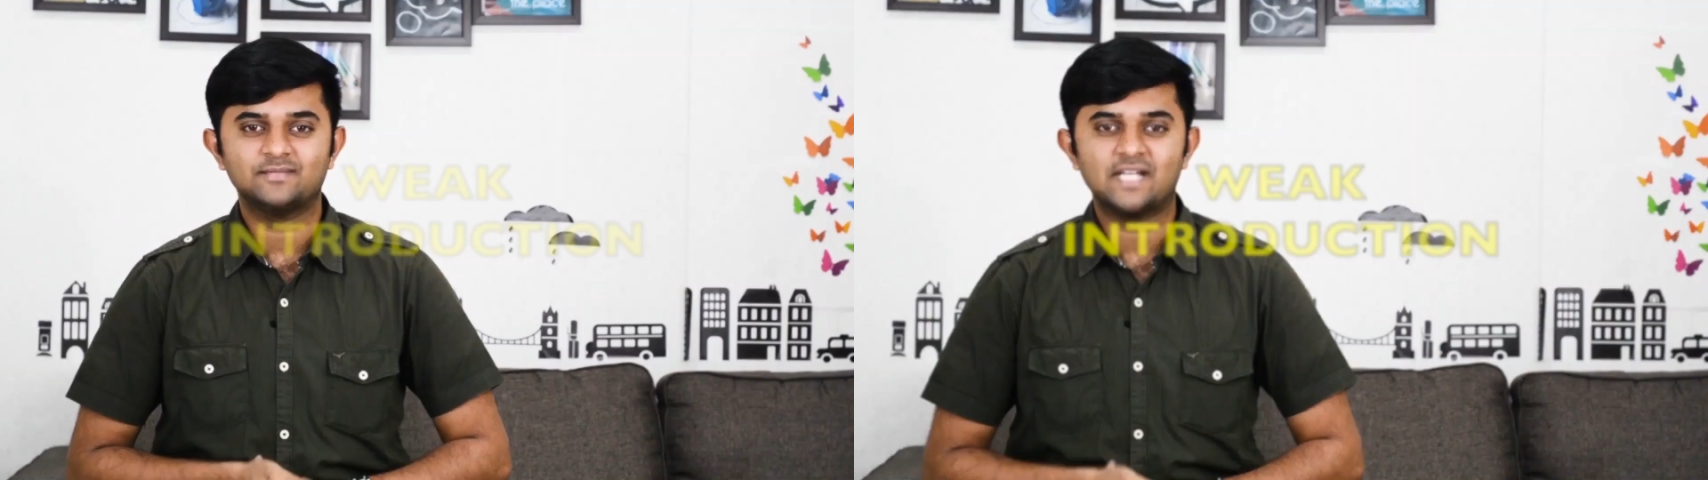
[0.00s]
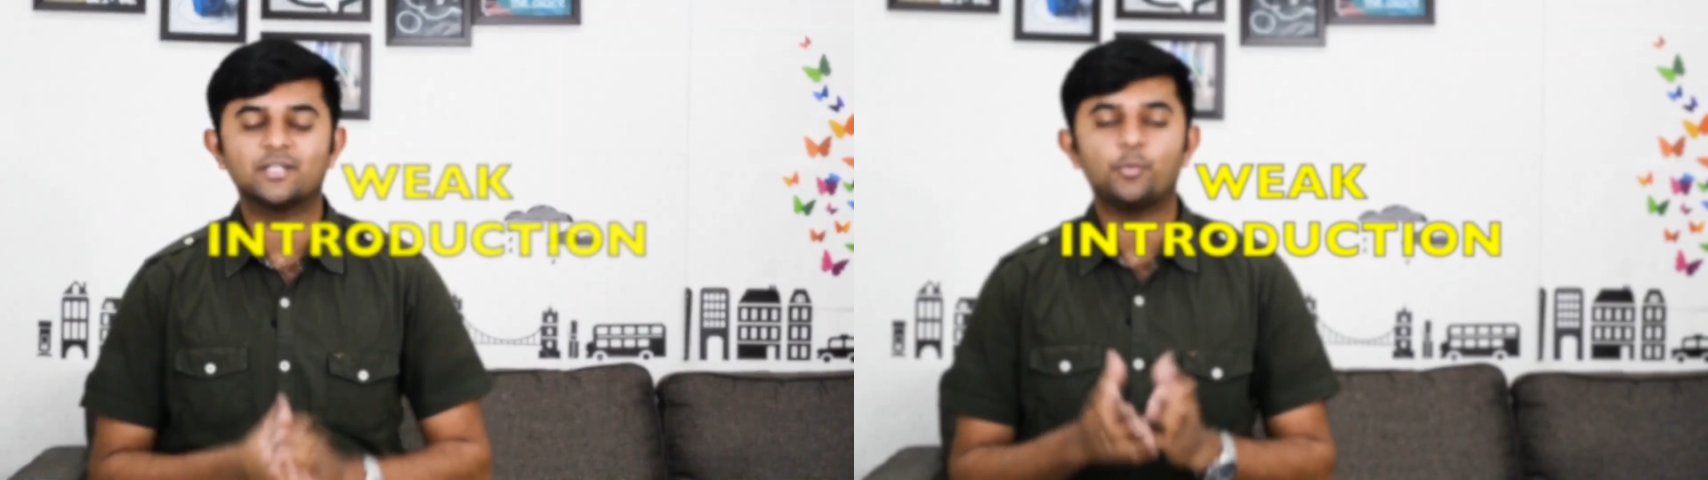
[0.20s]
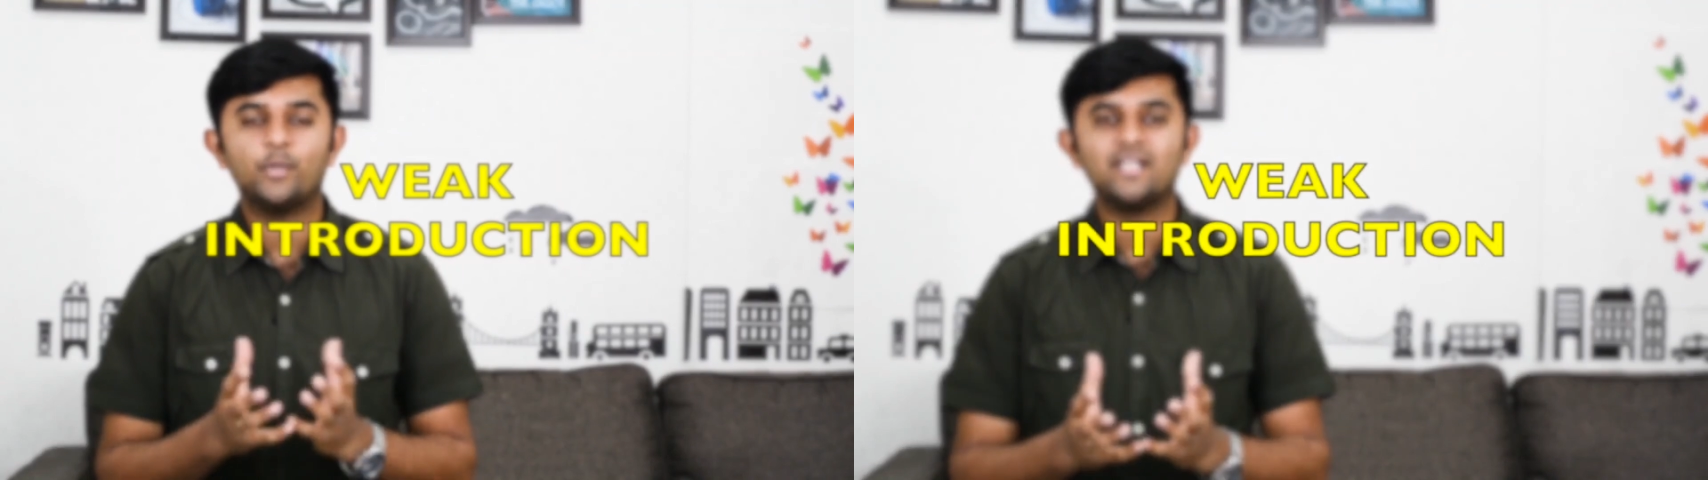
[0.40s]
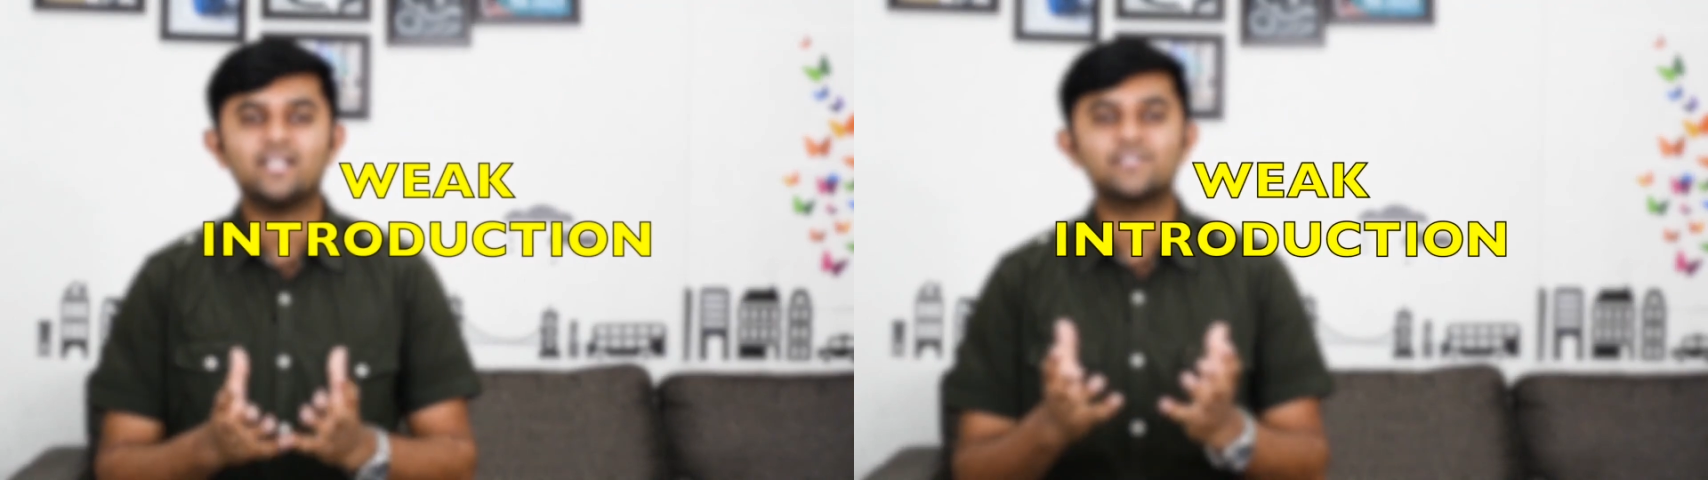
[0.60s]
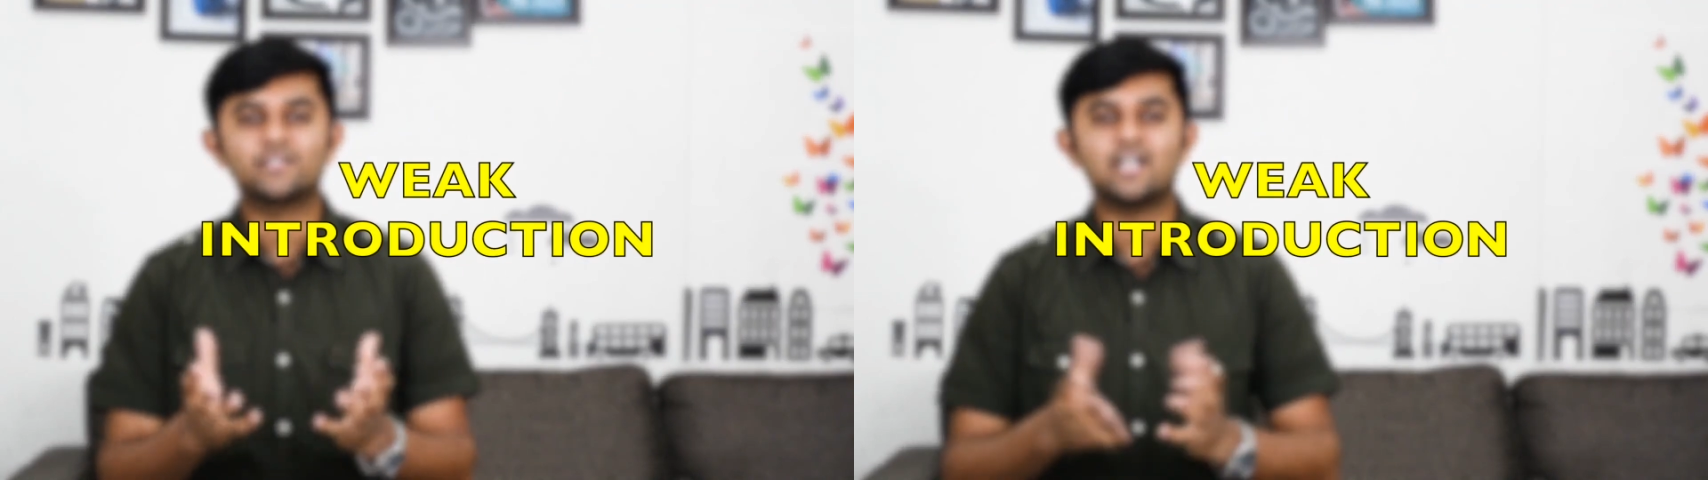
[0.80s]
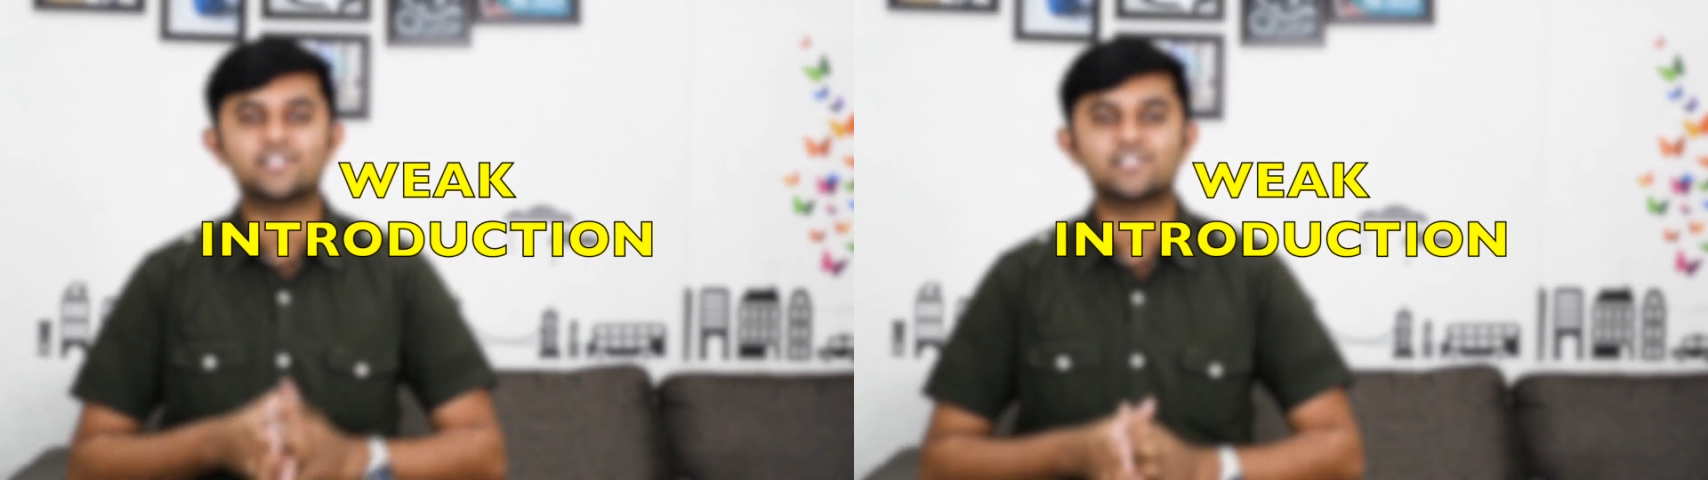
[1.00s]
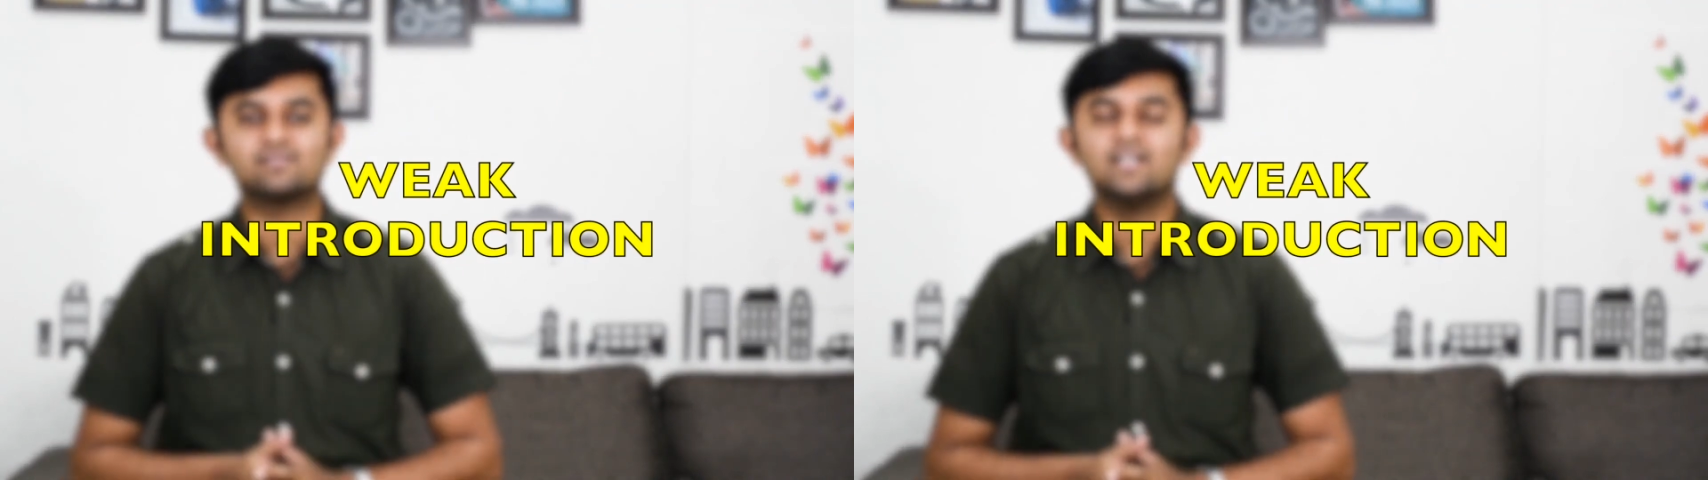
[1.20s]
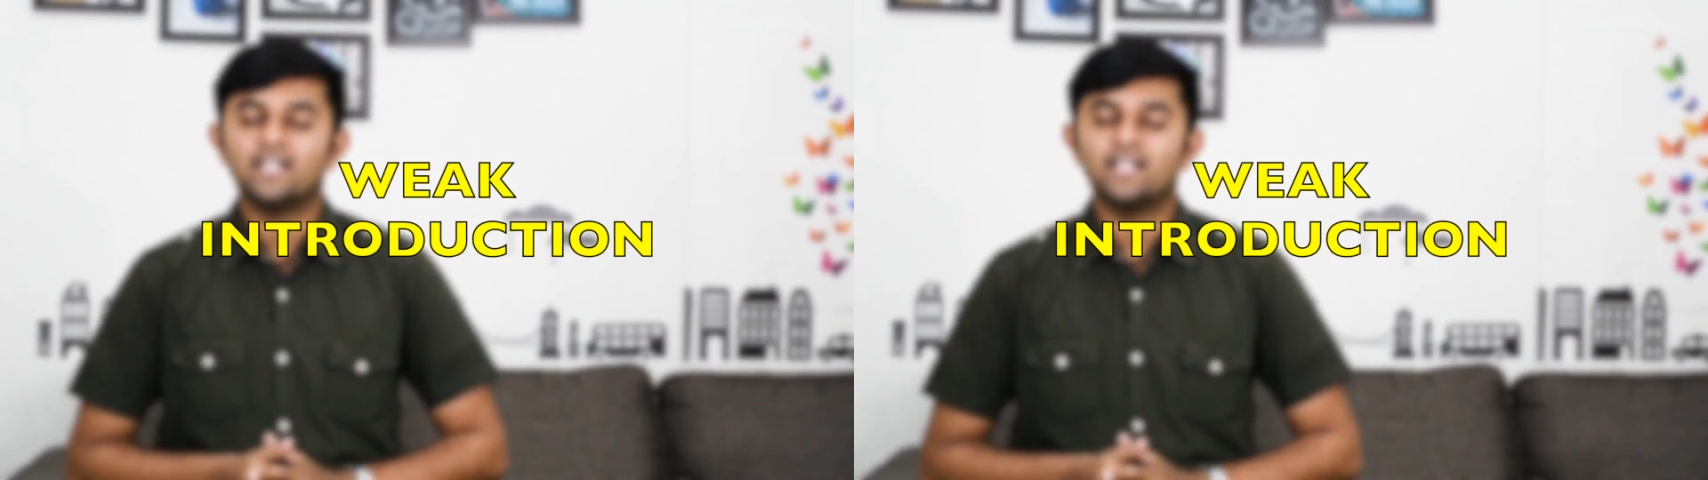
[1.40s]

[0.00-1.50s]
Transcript: And the weak introduction